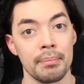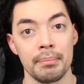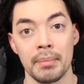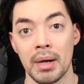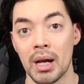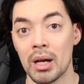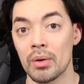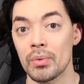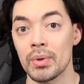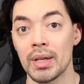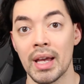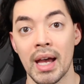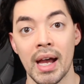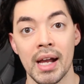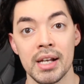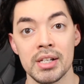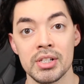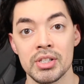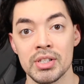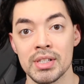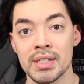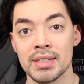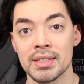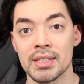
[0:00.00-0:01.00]
my
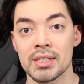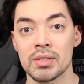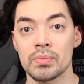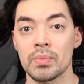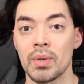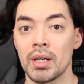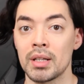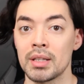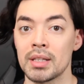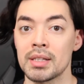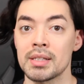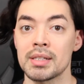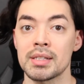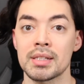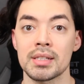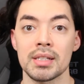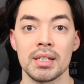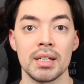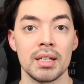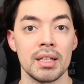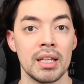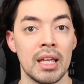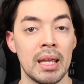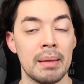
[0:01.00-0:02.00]
reactions as well
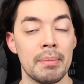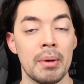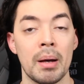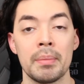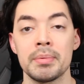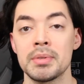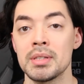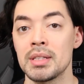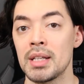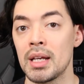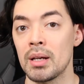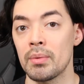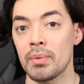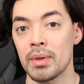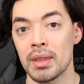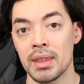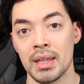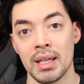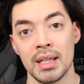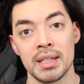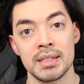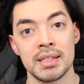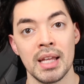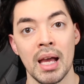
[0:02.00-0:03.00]
as keep up to date with
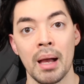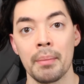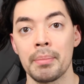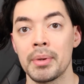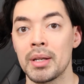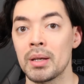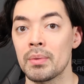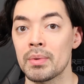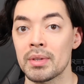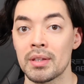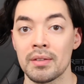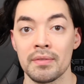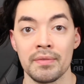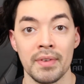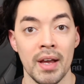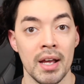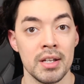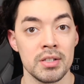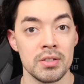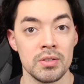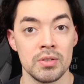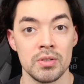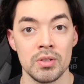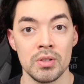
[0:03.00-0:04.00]
things happening within
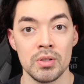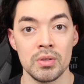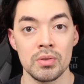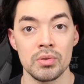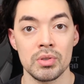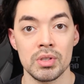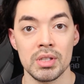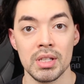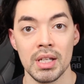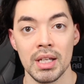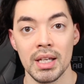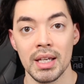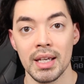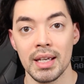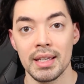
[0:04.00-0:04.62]
fashion news,